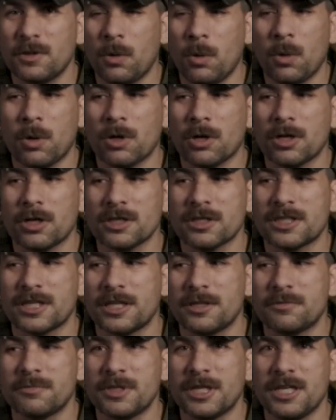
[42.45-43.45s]
Or
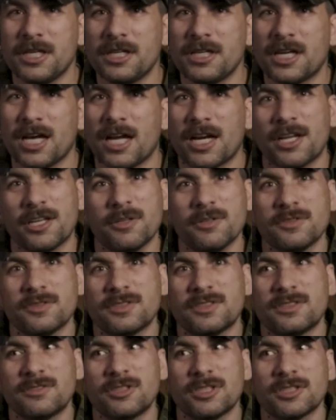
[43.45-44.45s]
can we kind of
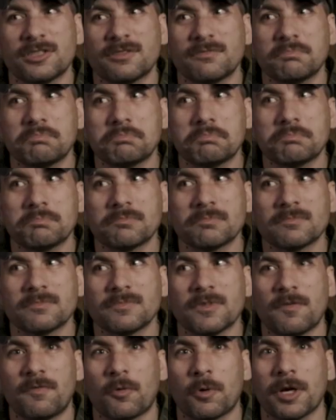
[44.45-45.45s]
use just
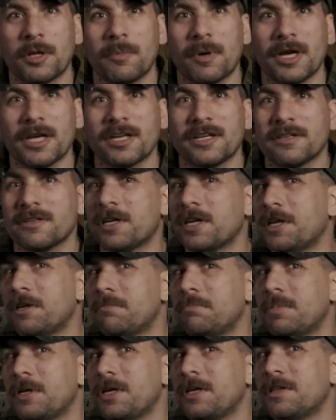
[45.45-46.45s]
a 40 mic
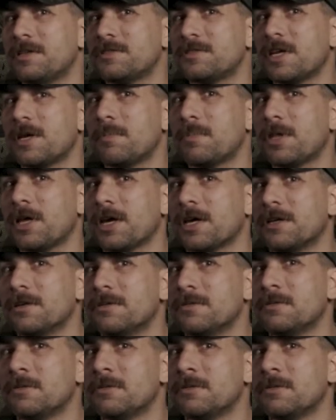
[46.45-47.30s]
and be the same thing?